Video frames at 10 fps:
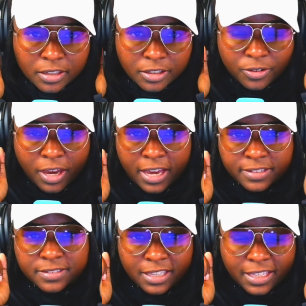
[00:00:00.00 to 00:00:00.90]
You
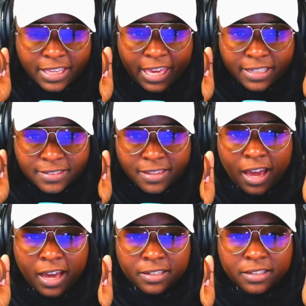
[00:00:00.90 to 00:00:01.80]
guys, Kate
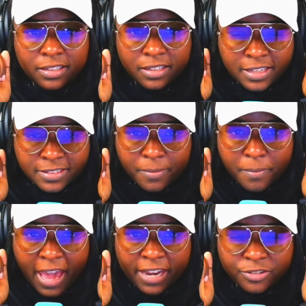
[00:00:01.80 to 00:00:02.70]
Scott is in
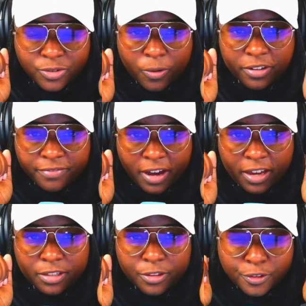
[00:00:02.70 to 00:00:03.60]
Madden
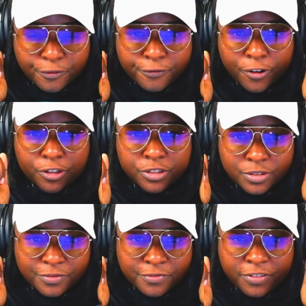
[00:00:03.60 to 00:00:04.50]
25, the first
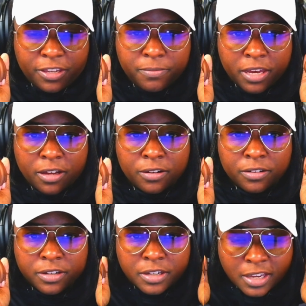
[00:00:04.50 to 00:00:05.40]
female
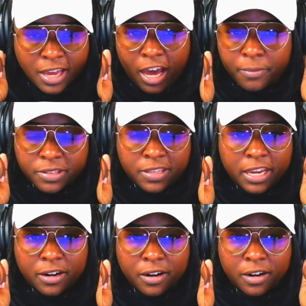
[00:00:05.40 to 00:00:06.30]
commentator